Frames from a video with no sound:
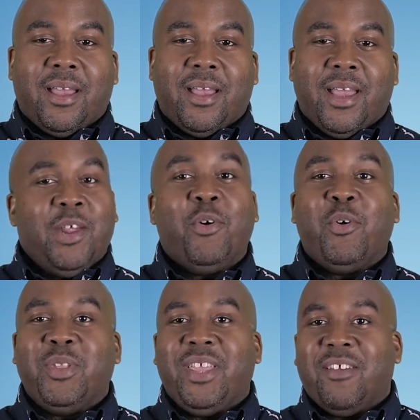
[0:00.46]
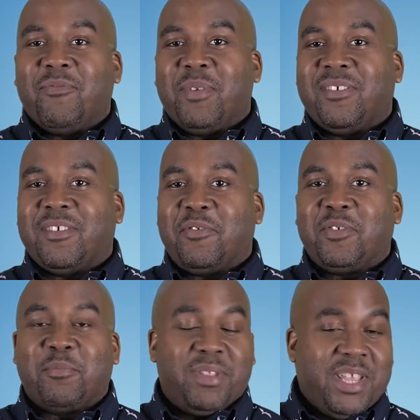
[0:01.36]
I know I only have myself
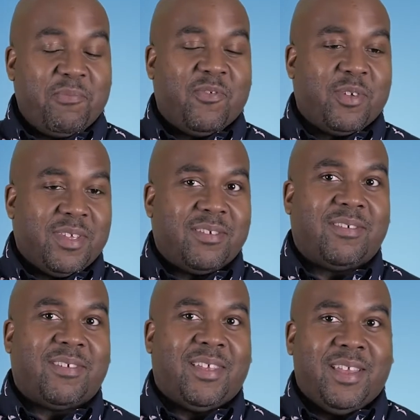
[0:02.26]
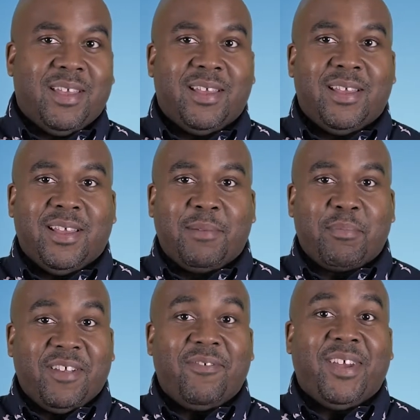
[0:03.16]
to blame for this,
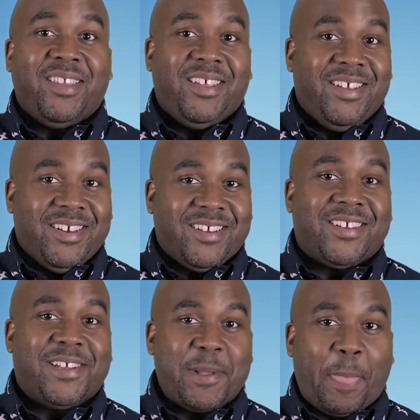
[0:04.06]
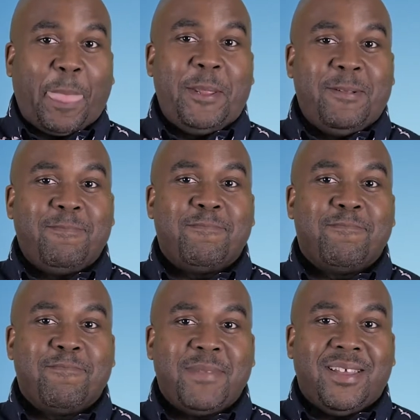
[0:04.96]
but I finally did it.
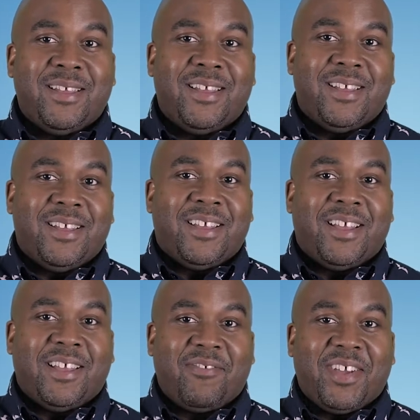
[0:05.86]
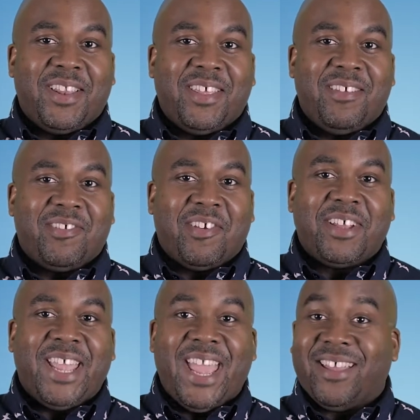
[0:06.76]
I finally saw
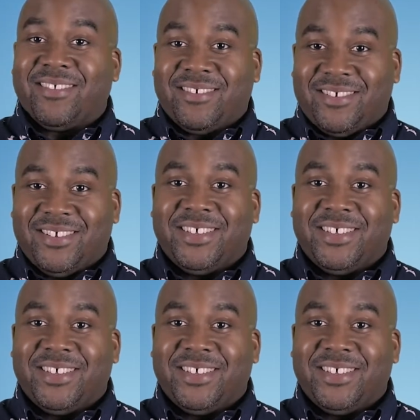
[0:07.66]
Cats.